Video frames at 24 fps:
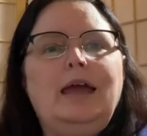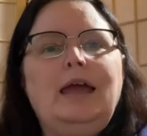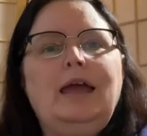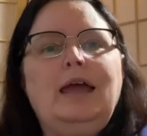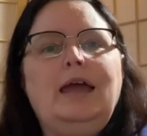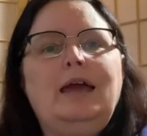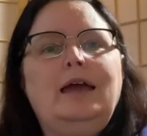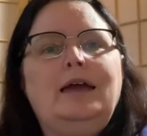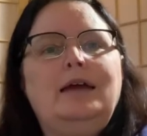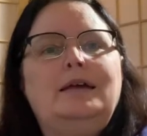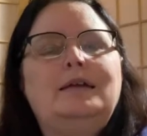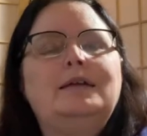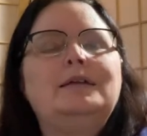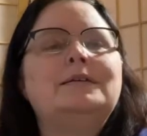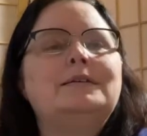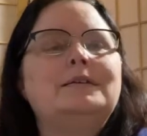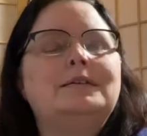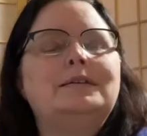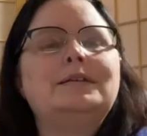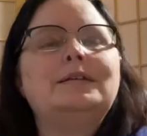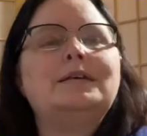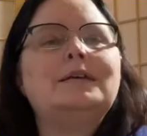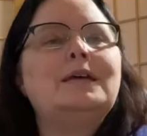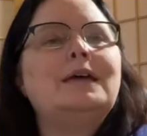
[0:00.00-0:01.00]

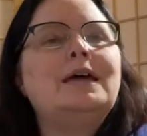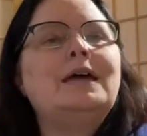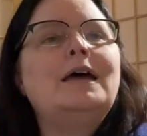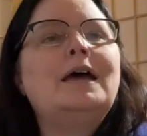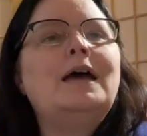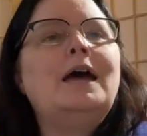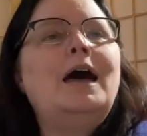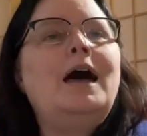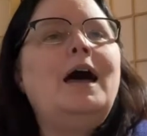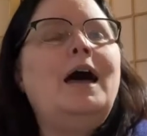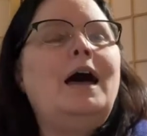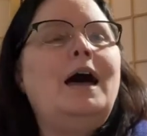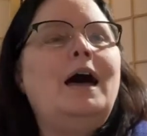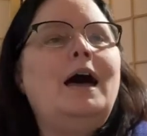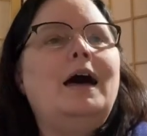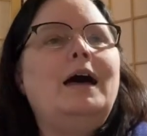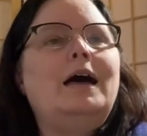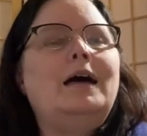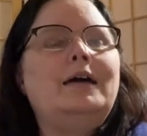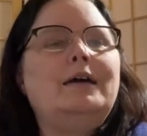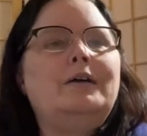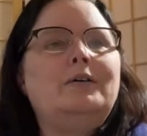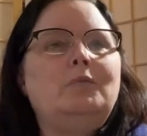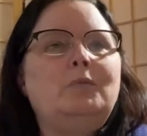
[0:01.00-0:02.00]
And
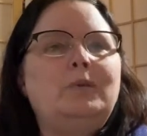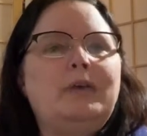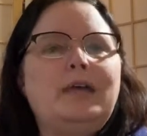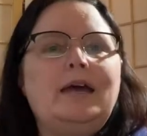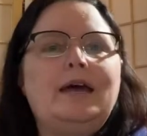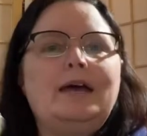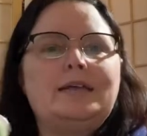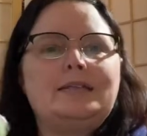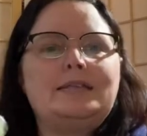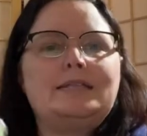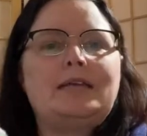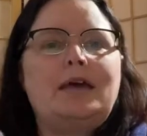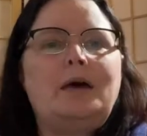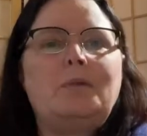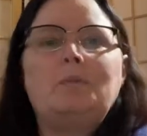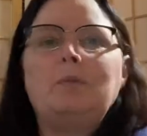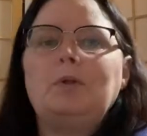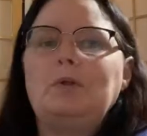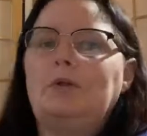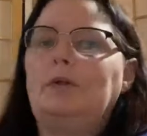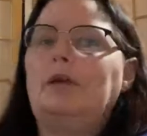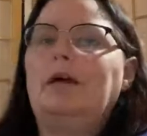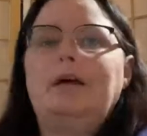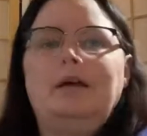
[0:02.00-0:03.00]
uh, we got a
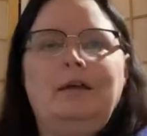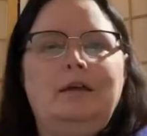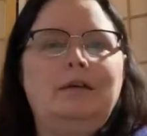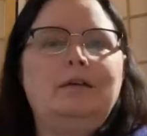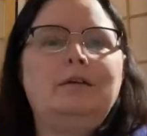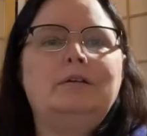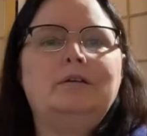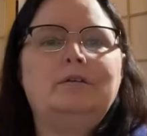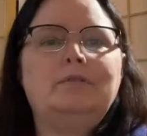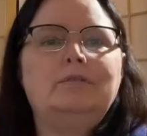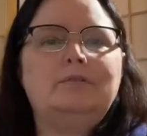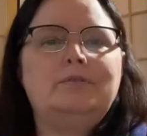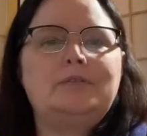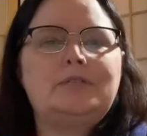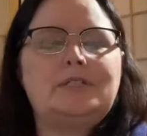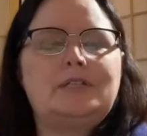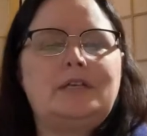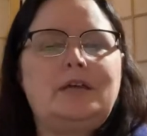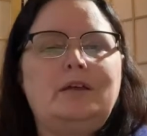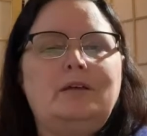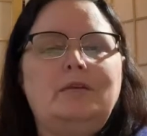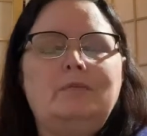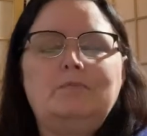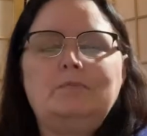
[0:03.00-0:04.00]
sample of
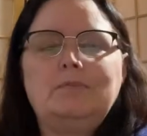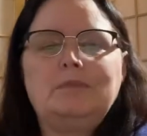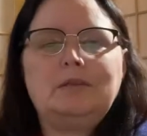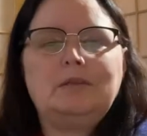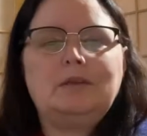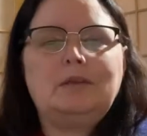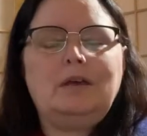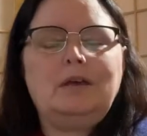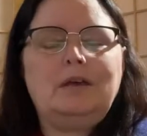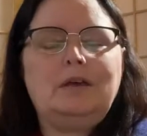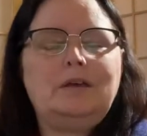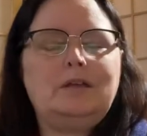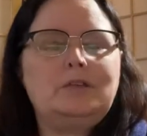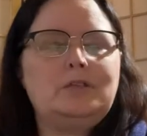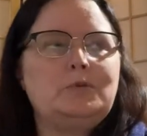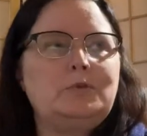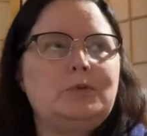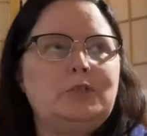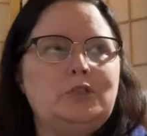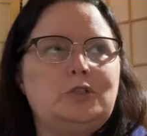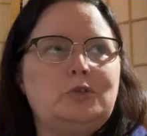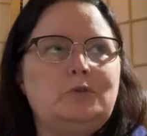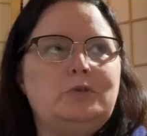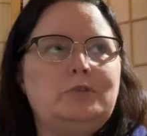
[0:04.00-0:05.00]
some uh,
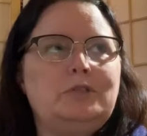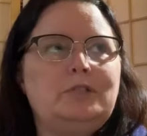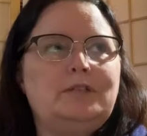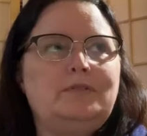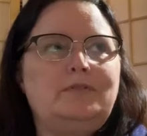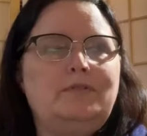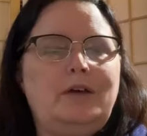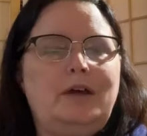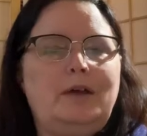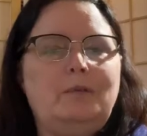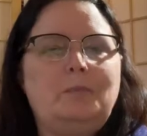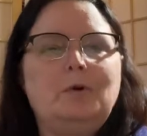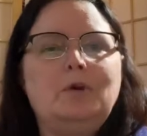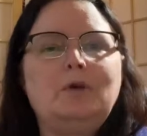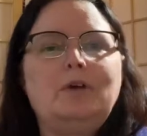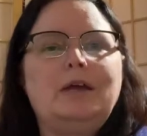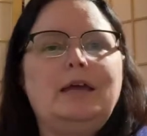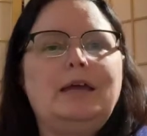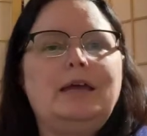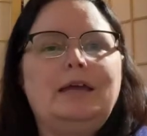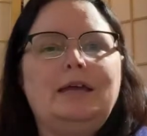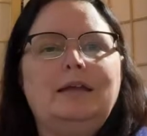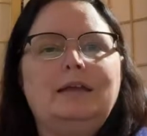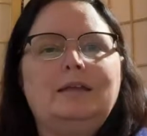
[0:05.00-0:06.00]
Sweet Georgia
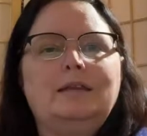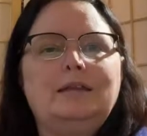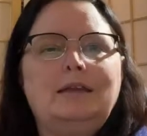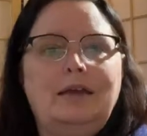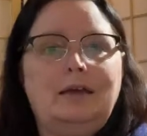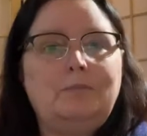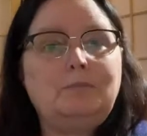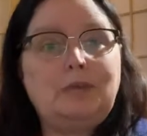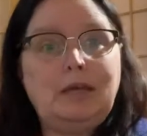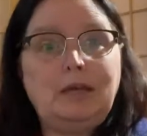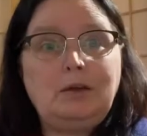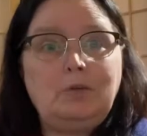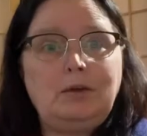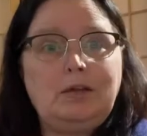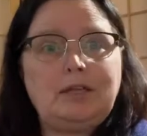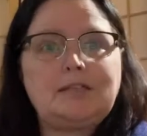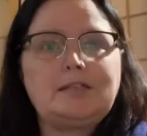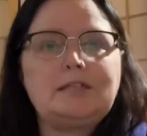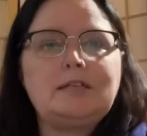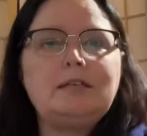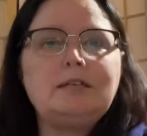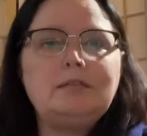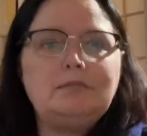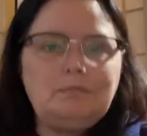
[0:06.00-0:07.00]
fiber, and I'm
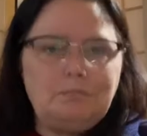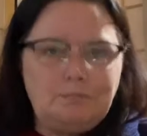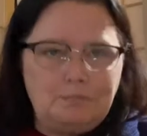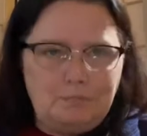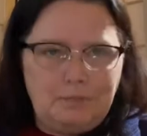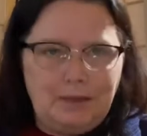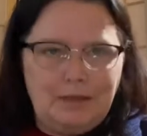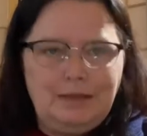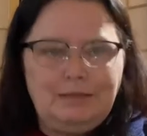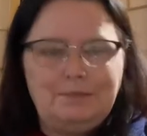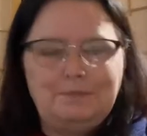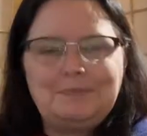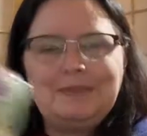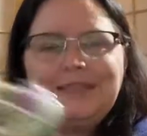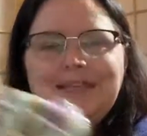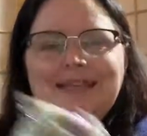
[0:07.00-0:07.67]
digressing, but